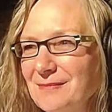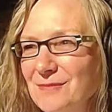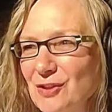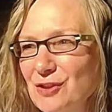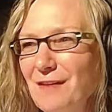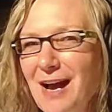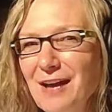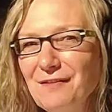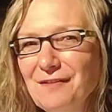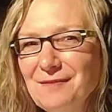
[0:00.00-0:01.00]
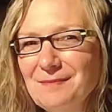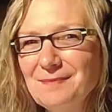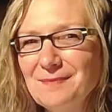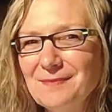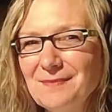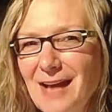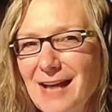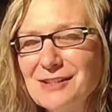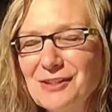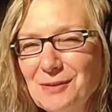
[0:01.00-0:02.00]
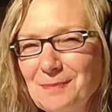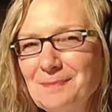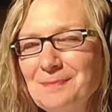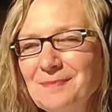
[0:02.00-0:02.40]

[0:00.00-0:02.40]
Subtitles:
Just 5. Ask them.